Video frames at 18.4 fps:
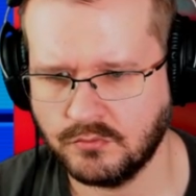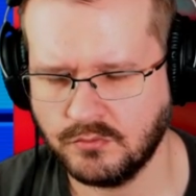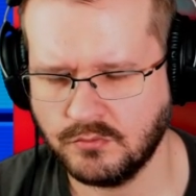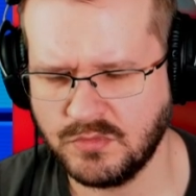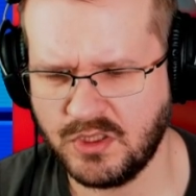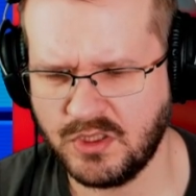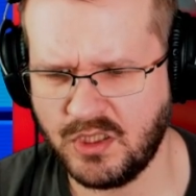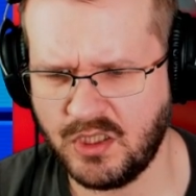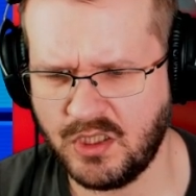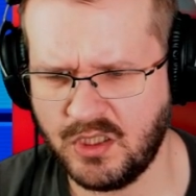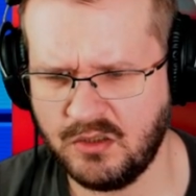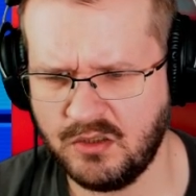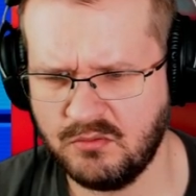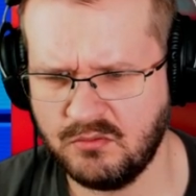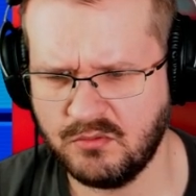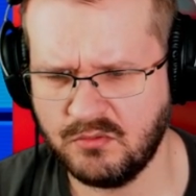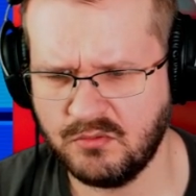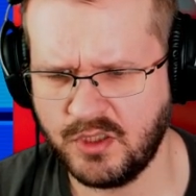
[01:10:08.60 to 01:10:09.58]
Ah!
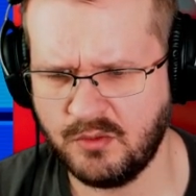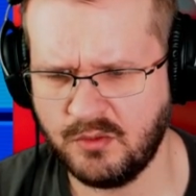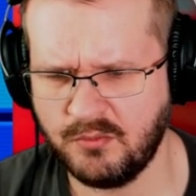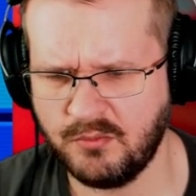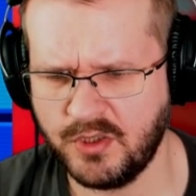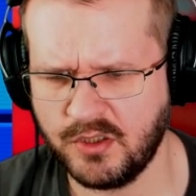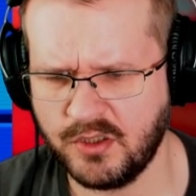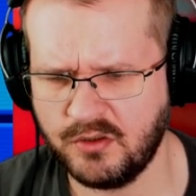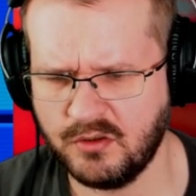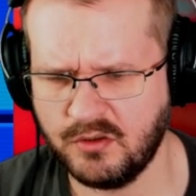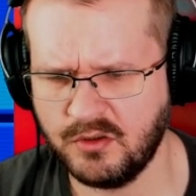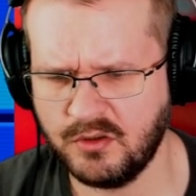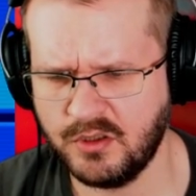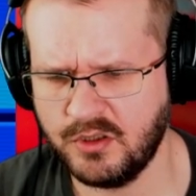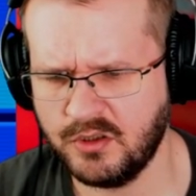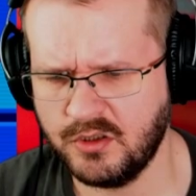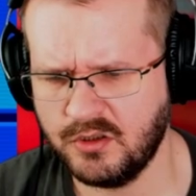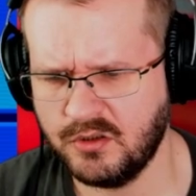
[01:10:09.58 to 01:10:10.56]
Didn't make it on the
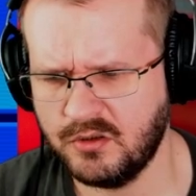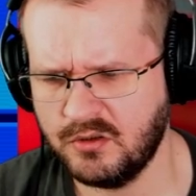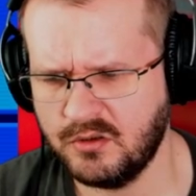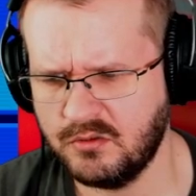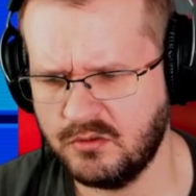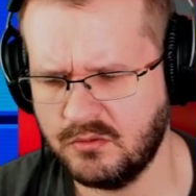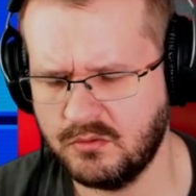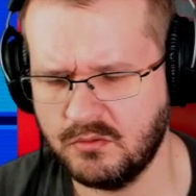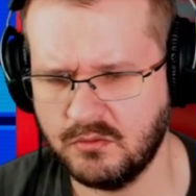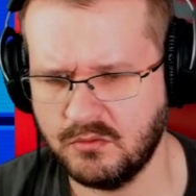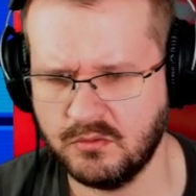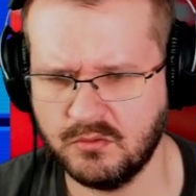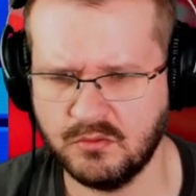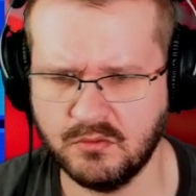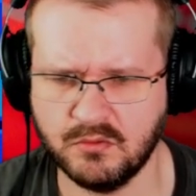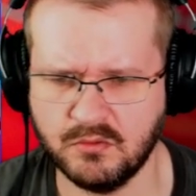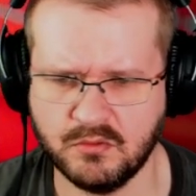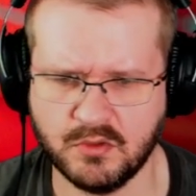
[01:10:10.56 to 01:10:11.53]
hill.
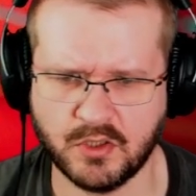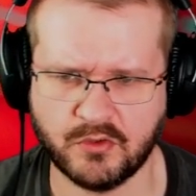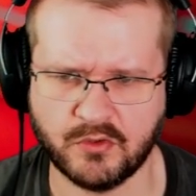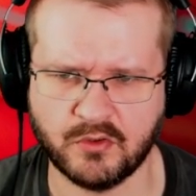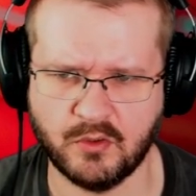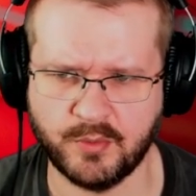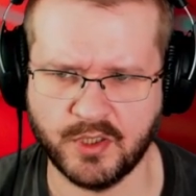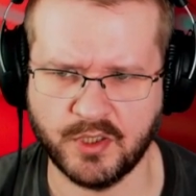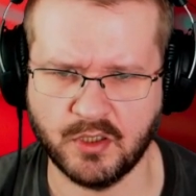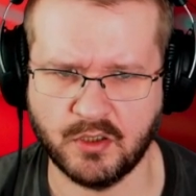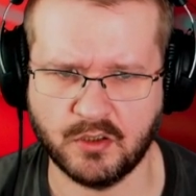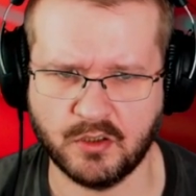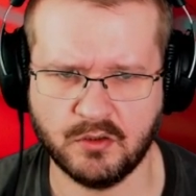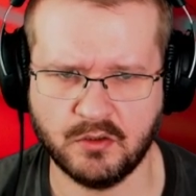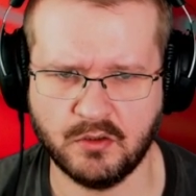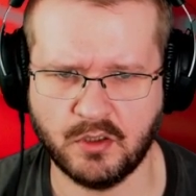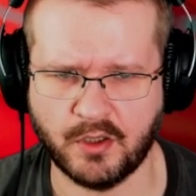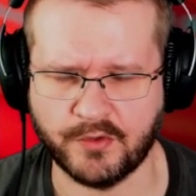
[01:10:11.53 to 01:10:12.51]
That's gonna be like
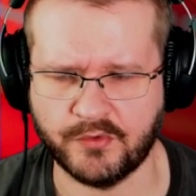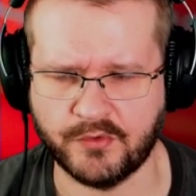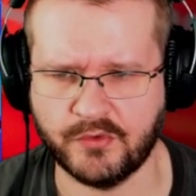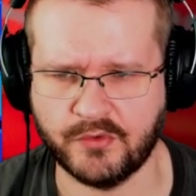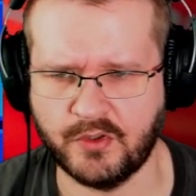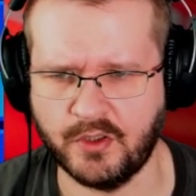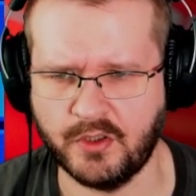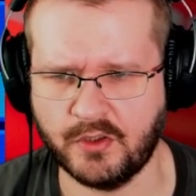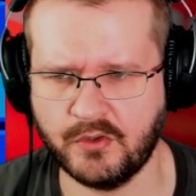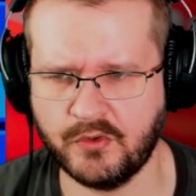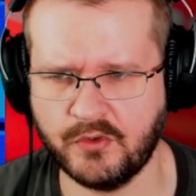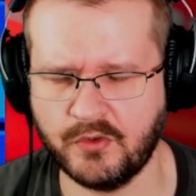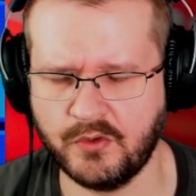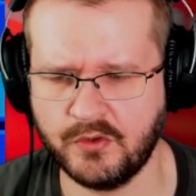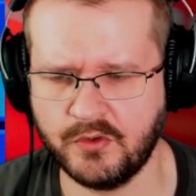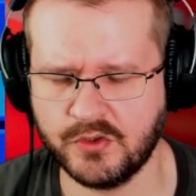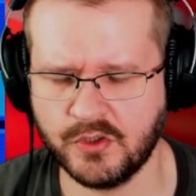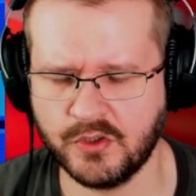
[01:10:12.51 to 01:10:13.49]
a 6th
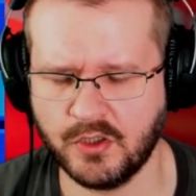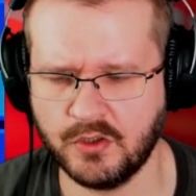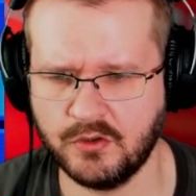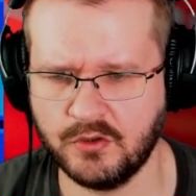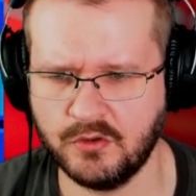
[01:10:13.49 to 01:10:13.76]
shot